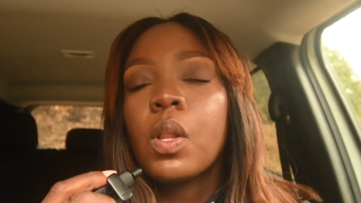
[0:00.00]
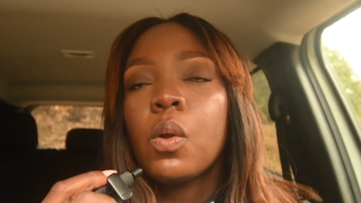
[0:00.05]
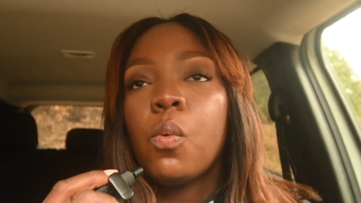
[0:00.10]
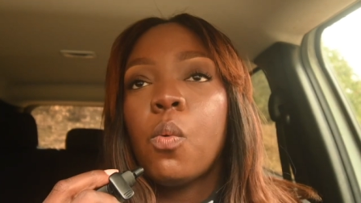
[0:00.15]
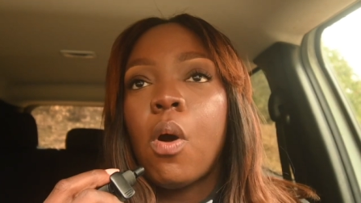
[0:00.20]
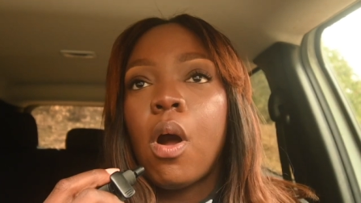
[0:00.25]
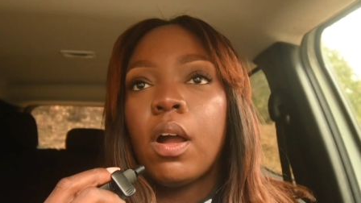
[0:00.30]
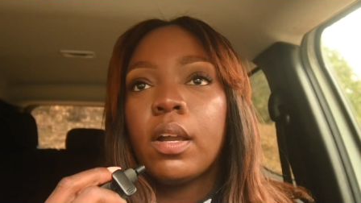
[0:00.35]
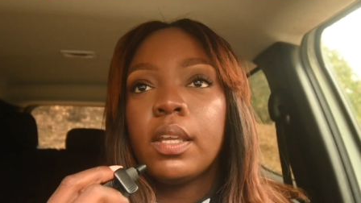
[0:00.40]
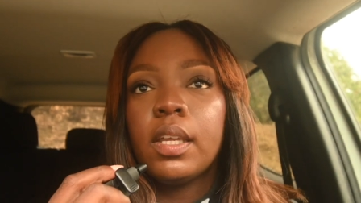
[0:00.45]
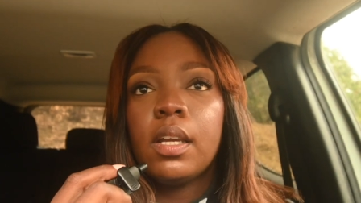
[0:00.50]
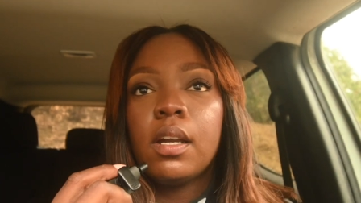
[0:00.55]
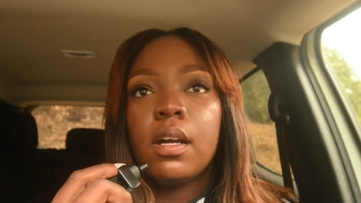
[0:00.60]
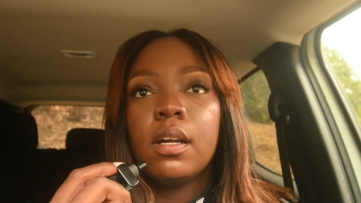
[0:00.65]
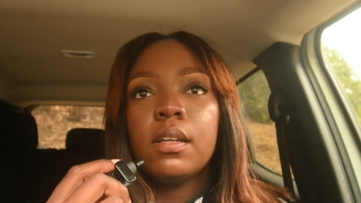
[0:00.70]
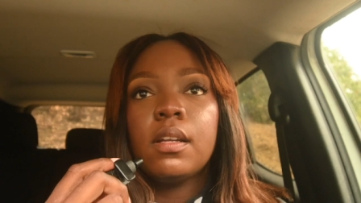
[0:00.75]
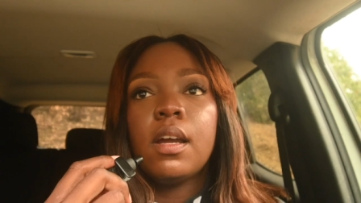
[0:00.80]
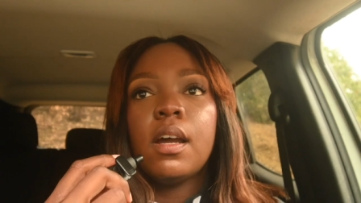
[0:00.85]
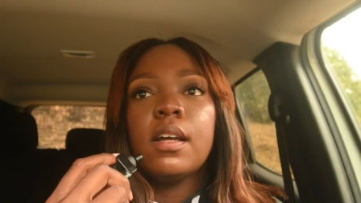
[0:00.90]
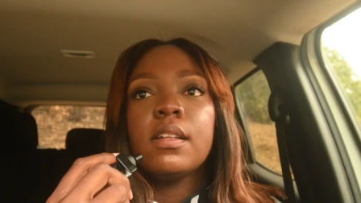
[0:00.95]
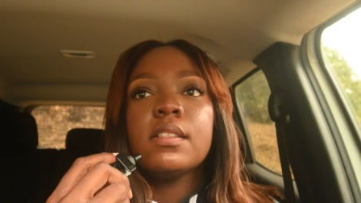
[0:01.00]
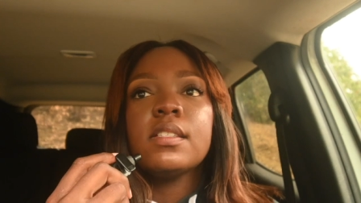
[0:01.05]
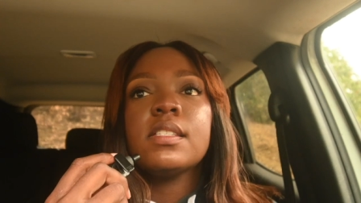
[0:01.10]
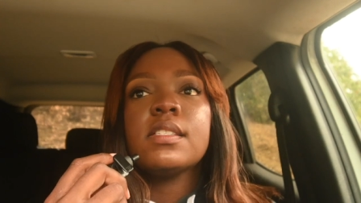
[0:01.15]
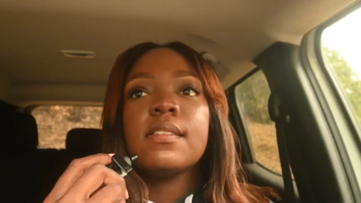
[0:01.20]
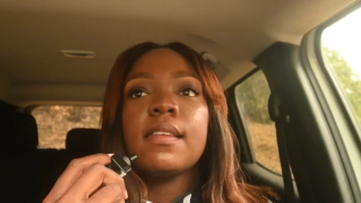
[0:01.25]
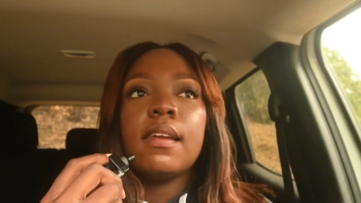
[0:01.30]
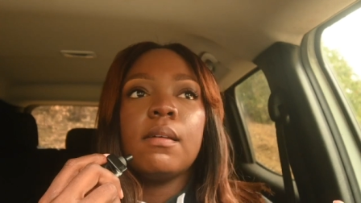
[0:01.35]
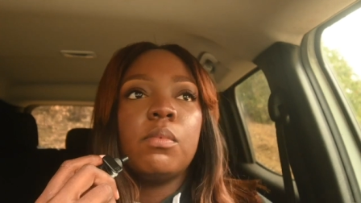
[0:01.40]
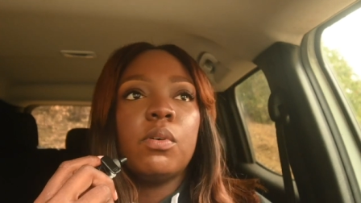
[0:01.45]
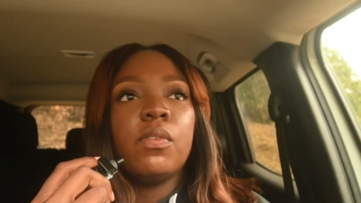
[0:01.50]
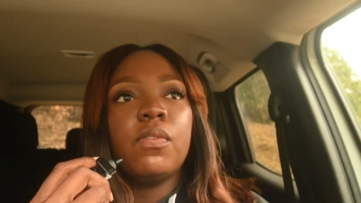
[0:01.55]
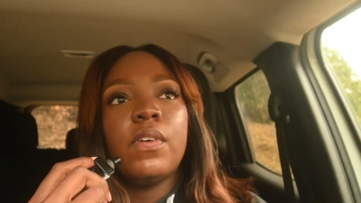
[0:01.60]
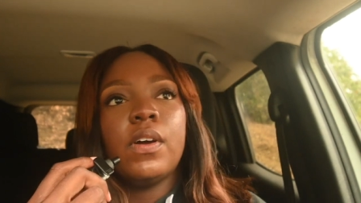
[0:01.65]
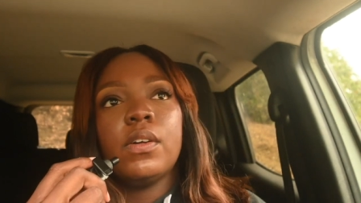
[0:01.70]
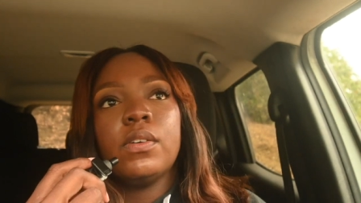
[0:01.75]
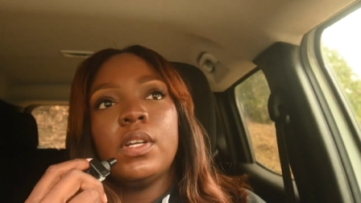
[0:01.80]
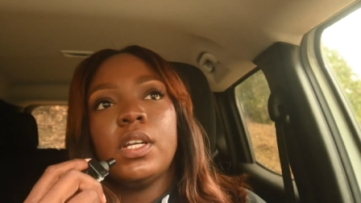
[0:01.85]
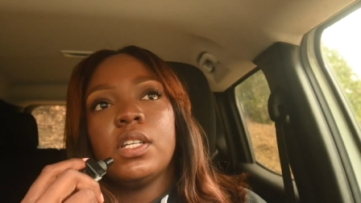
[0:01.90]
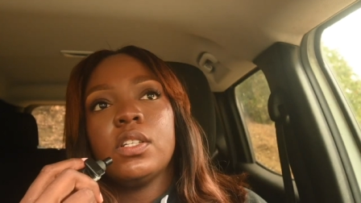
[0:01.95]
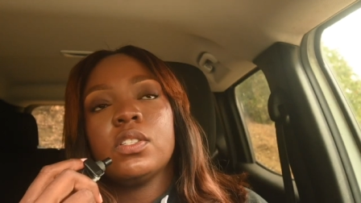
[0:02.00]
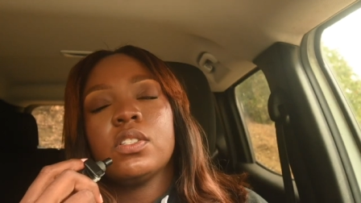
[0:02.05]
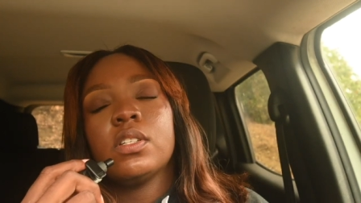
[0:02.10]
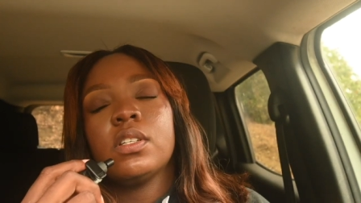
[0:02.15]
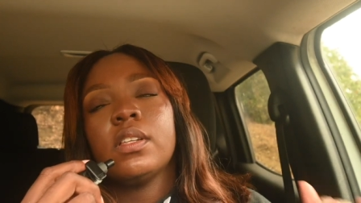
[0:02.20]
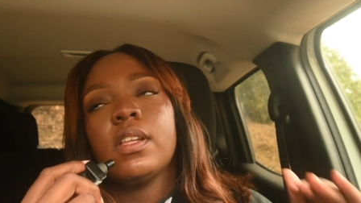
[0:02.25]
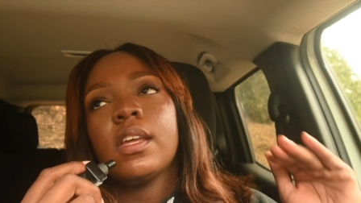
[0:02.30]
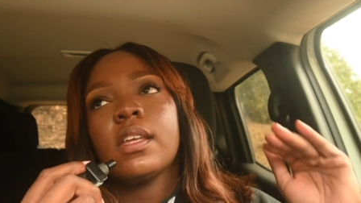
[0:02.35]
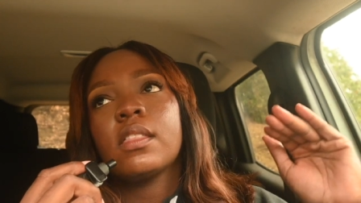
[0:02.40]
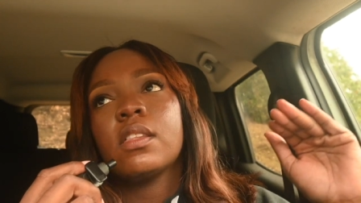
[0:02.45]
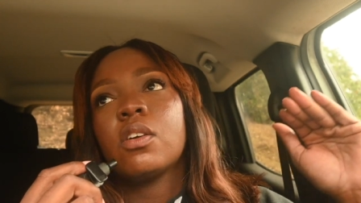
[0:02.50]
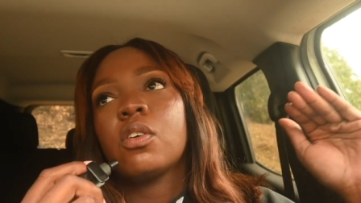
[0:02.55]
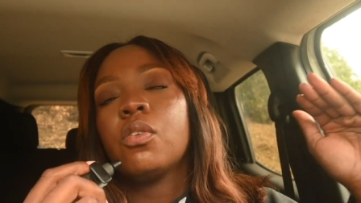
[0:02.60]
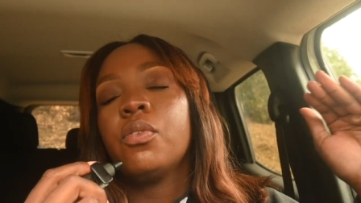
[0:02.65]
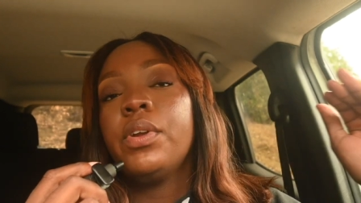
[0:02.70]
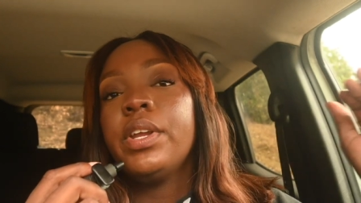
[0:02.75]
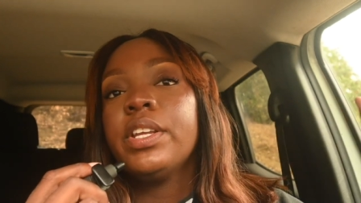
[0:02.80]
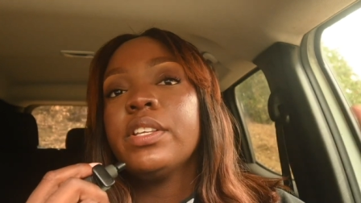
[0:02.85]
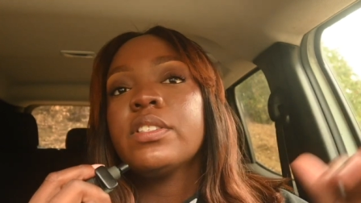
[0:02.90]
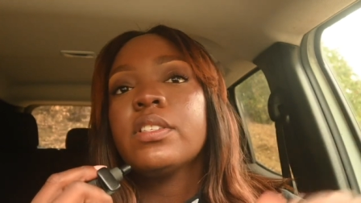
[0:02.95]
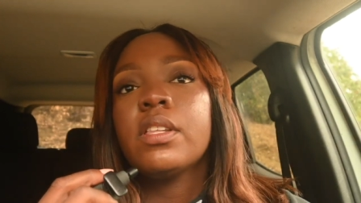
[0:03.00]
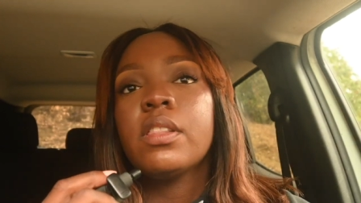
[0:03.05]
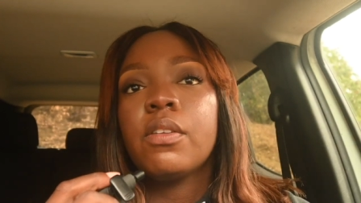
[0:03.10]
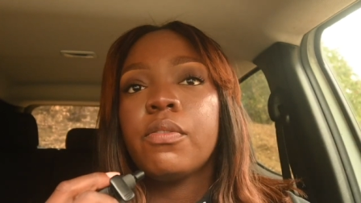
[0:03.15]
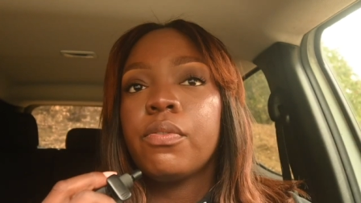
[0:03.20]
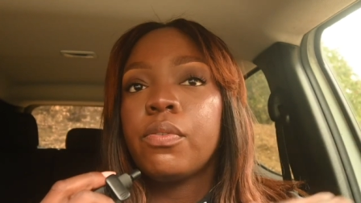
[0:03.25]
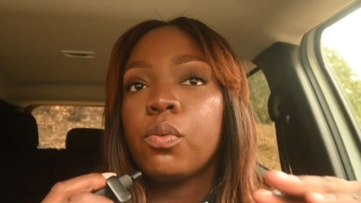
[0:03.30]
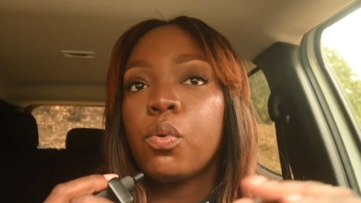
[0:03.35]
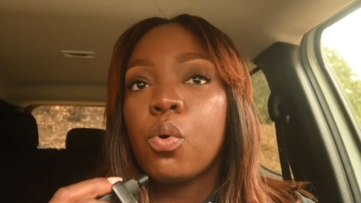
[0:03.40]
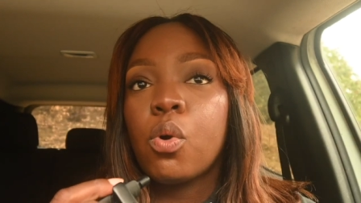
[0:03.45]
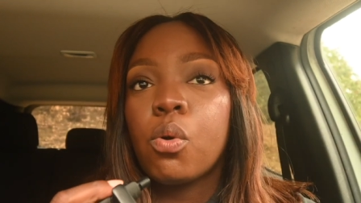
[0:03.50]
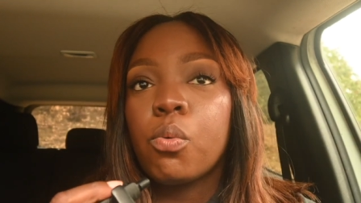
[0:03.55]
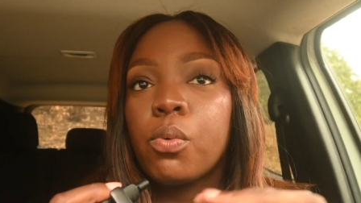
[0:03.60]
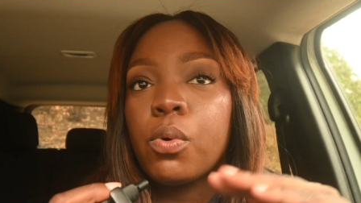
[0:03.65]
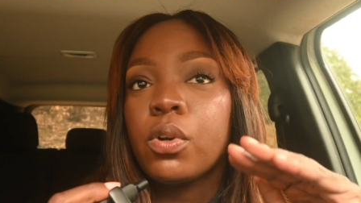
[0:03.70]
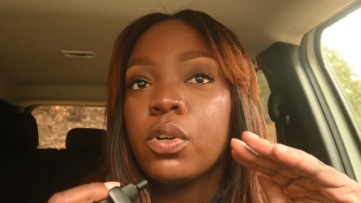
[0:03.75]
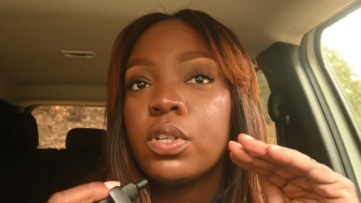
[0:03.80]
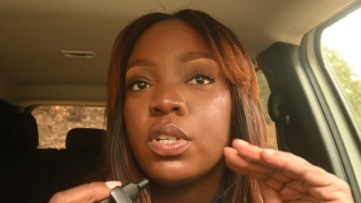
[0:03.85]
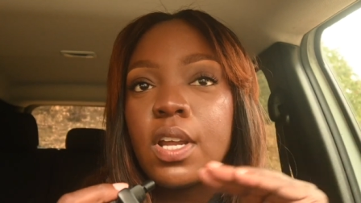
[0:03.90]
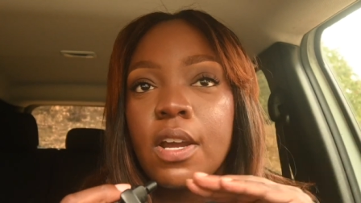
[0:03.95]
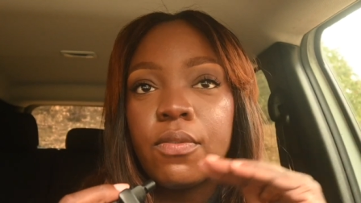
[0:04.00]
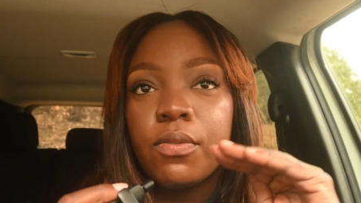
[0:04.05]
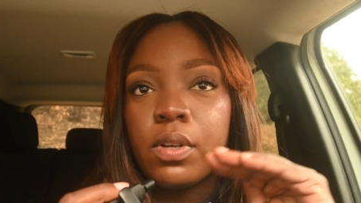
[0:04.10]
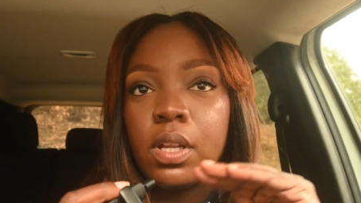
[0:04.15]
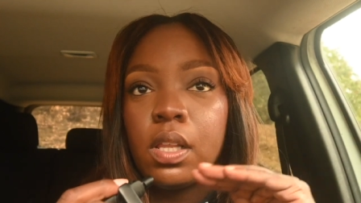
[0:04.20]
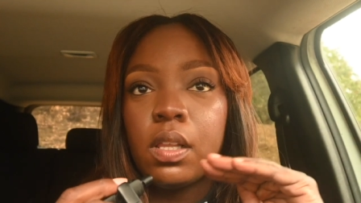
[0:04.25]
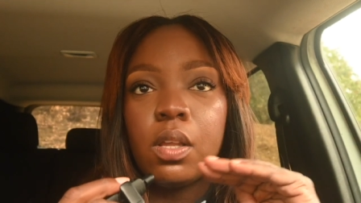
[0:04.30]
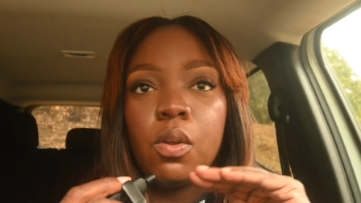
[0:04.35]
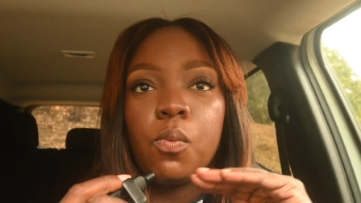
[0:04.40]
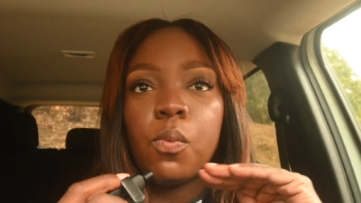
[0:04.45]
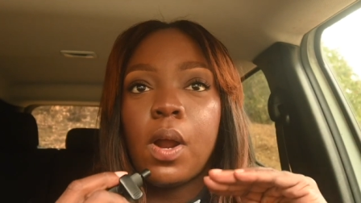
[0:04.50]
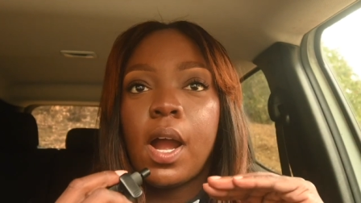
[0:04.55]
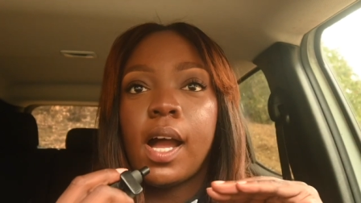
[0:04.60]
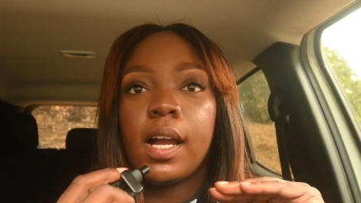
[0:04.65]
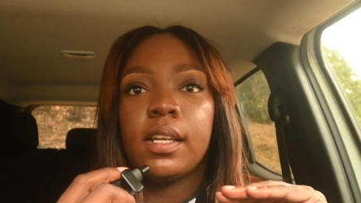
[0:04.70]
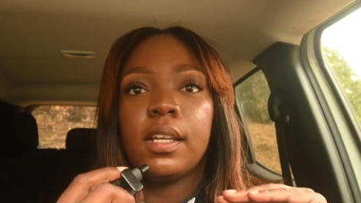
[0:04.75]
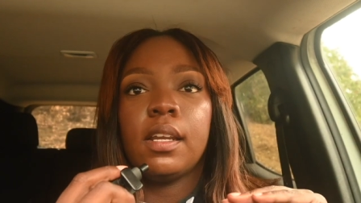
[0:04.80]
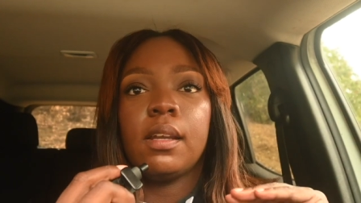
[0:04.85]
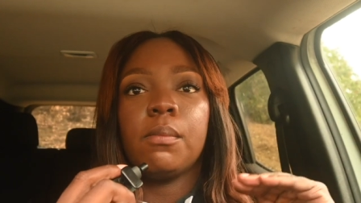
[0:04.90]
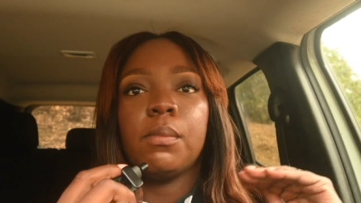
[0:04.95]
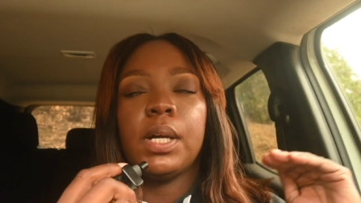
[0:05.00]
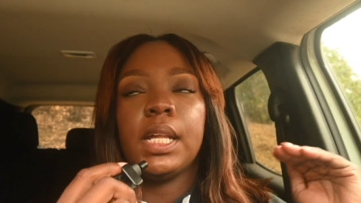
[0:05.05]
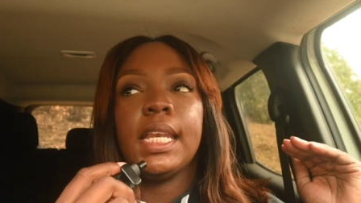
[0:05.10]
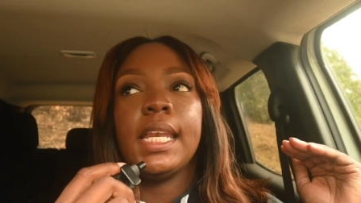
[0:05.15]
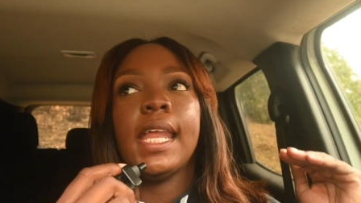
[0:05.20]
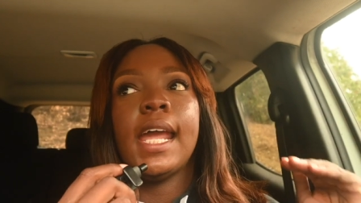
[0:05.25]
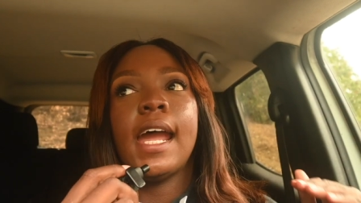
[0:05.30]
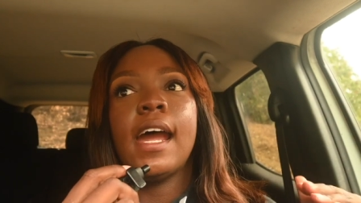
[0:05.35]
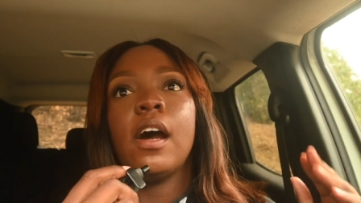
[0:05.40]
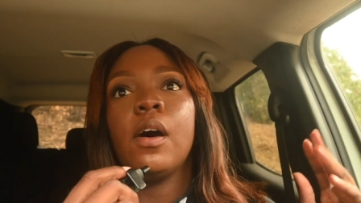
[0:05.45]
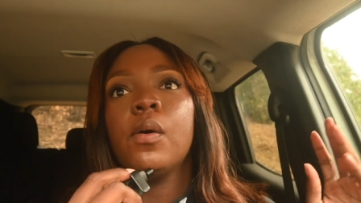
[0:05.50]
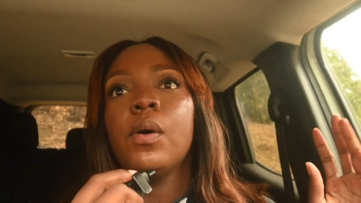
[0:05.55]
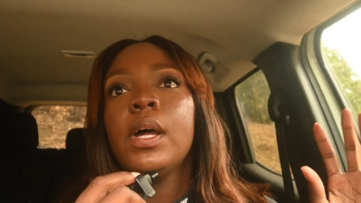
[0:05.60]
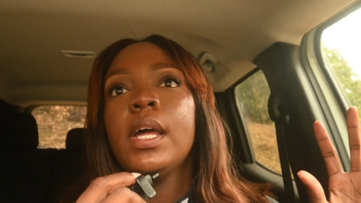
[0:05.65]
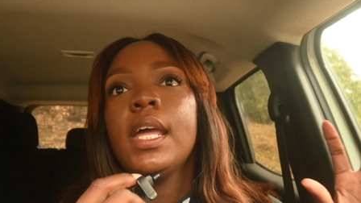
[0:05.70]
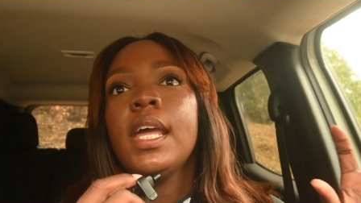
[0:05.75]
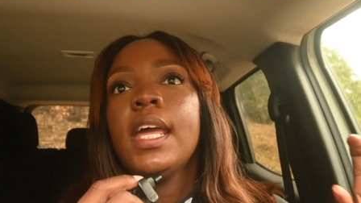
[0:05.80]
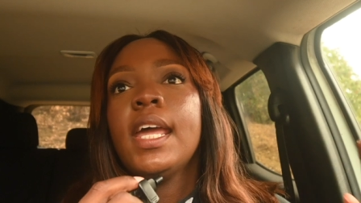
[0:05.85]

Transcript: Walking on unstable foundation, like the creaks in the floor were definitely rocking, but now